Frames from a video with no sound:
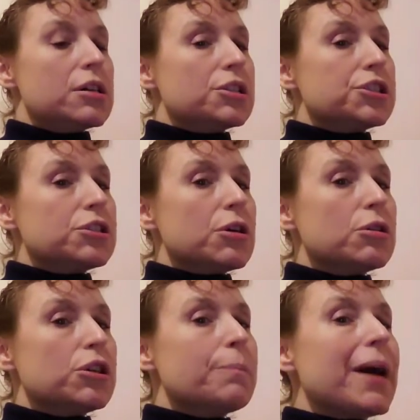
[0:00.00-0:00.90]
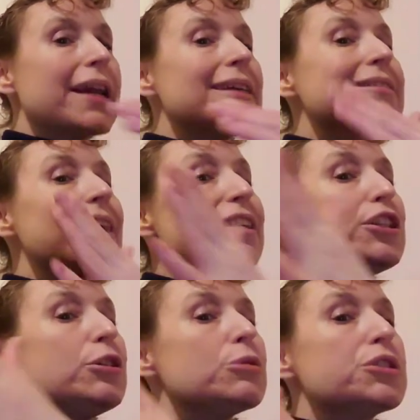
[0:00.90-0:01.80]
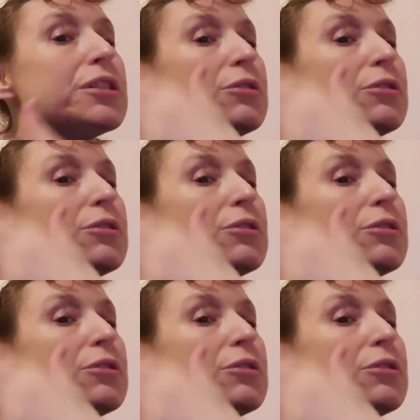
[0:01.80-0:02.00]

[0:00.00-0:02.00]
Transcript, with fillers: So your body has gotten used